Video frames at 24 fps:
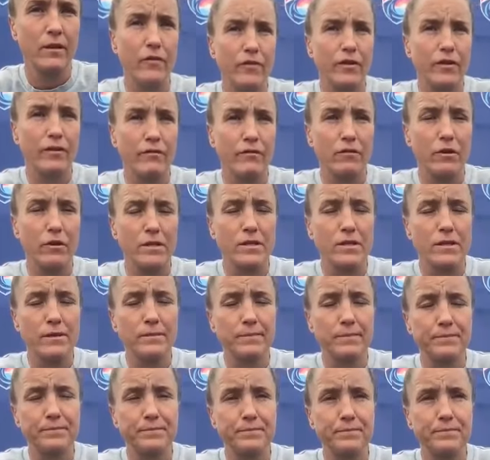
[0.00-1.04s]
fit for us.
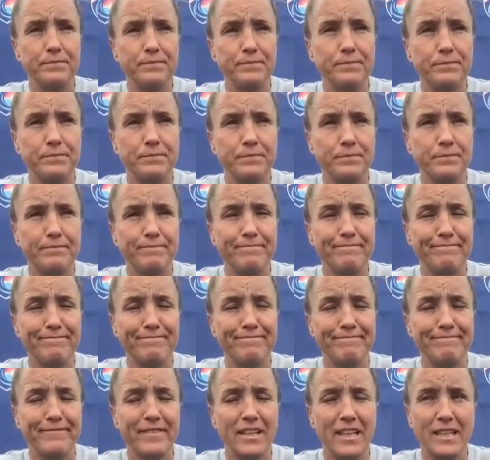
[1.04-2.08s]

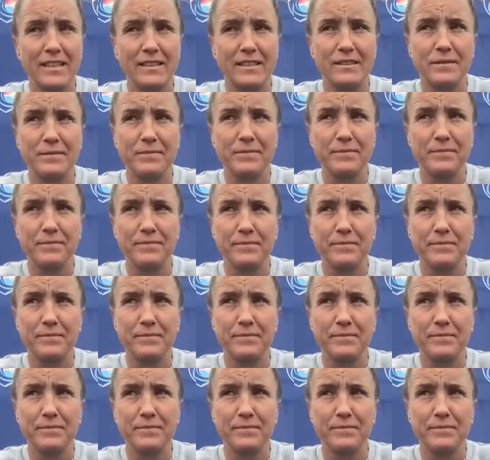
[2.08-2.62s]
Thanks.